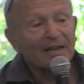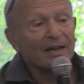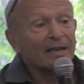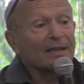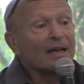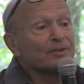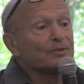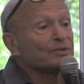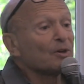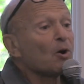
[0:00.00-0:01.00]
And I'd like
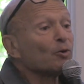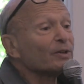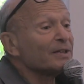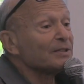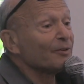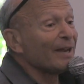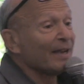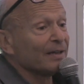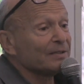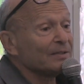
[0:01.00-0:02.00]
you to hold it in your
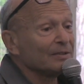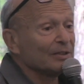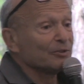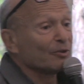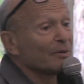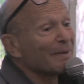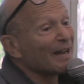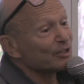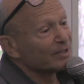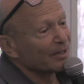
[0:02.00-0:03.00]
hand, in your
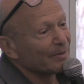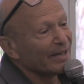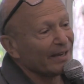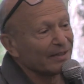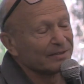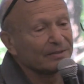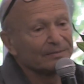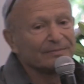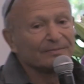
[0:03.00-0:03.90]
imaginary hand.